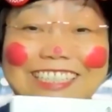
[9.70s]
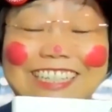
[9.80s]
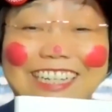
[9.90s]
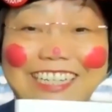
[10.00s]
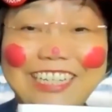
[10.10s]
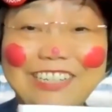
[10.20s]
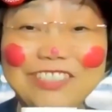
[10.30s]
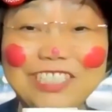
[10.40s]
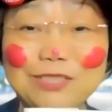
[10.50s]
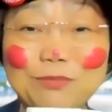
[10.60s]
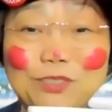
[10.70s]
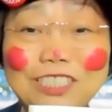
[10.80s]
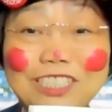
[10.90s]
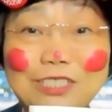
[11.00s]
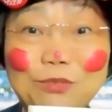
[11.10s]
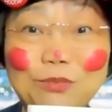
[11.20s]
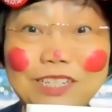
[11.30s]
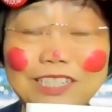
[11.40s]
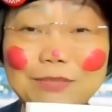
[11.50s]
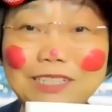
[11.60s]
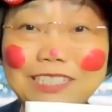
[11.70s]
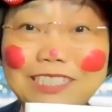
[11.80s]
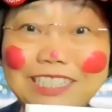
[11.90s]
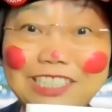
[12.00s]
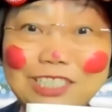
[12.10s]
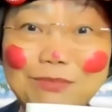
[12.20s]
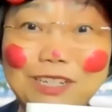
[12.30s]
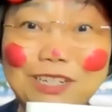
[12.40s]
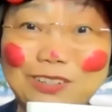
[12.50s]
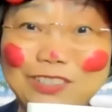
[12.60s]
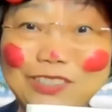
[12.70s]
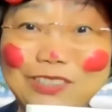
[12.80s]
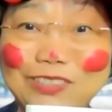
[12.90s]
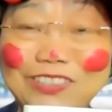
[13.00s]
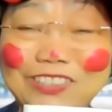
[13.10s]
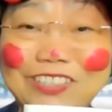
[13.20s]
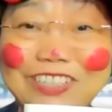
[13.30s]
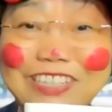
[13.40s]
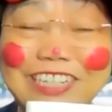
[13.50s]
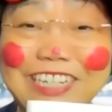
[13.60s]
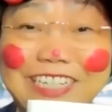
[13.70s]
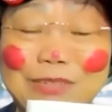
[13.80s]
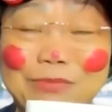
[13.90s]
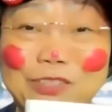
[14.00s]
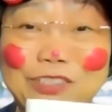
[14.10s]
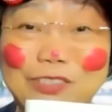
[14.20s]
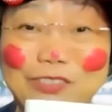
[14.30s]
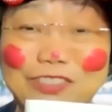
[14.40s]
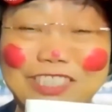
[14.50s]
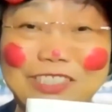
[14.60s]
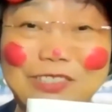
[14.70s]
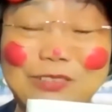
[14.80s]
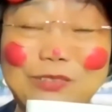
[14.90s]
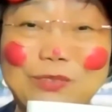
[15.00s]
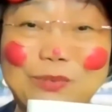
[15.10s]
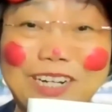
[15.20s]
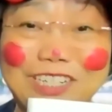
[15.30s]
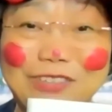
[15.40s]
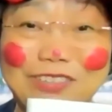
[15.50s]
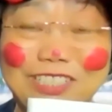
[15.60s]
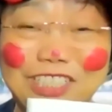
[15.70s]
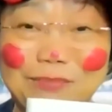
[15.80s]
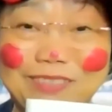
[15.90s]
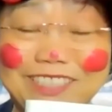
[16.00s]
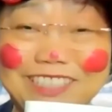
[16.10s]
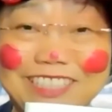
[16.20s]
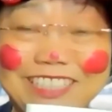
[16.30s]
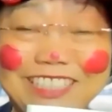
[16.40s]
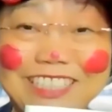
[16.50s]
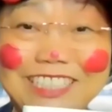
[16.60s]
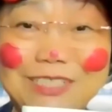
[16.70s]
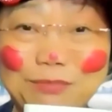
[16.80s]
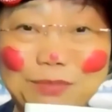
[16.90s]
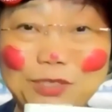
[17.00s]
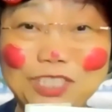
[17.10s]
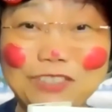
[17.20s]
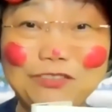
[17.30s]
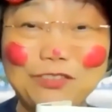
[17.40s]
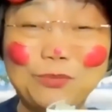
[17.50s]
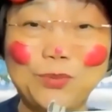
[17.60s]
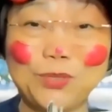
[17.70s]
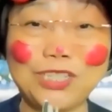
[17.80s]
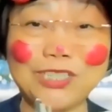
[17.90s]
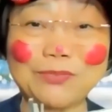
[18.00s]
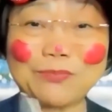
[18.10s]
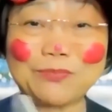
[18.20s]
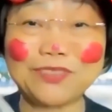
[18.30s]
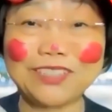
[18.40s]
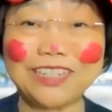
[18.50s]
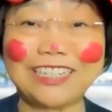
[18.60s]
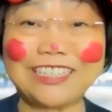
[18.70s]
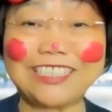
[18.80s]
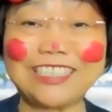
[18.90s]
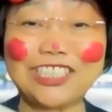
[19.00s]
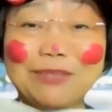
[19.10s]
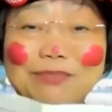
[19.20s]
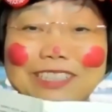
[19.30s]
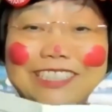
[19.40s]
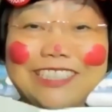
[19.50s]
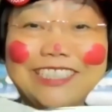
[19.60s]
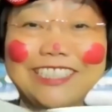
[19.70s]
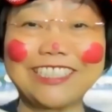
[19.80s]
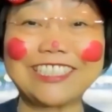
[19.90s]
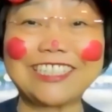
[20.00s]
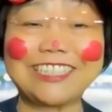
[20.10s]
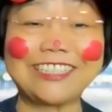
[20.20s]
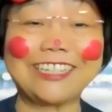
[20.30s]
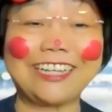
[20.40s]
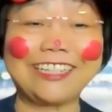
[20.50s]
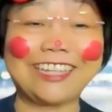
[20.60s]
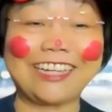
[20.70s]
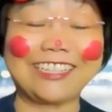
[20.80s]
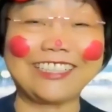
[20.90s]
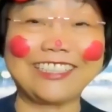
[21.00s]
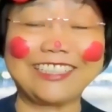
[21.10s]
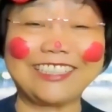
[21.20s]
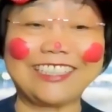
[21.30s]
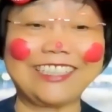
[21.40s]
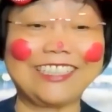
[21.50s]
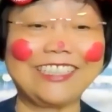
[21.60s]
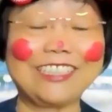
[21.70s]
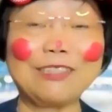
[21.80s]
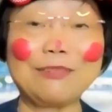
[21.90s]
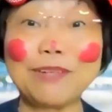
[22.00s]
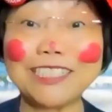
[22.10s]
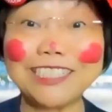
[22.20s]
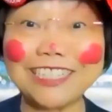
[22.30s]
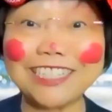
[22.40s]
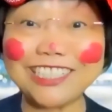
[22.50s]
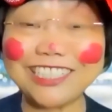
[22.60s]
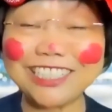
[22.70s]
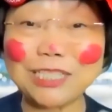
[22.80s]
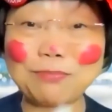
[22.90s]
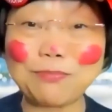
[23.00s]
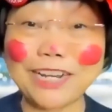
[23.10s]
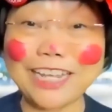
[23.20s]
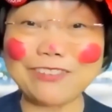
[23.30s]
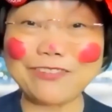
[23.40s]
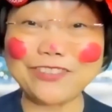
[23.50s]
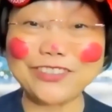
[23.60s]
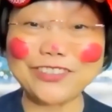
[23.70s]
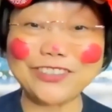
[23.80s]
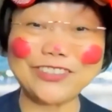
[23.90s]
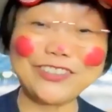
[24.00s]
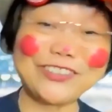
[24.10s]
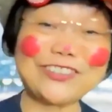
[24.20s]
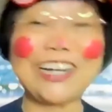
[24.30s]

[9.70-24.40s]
I have this book here, What is Meditation by Osho, and I'm going to read you one of the chapters in this beautiful book. And this chapter is titled, Meditation is Playful.